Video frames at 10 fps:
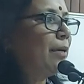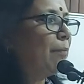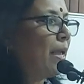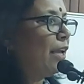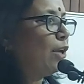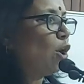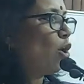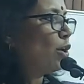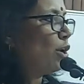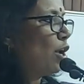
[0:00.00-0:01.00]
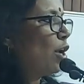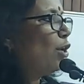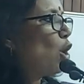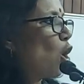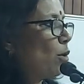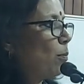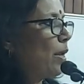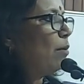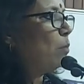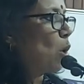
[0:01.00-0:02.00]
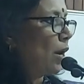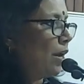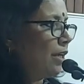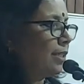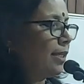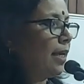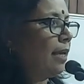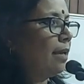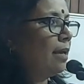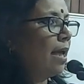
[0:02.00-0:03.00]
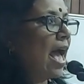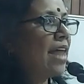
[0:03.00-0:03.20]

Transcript: he made on European modernity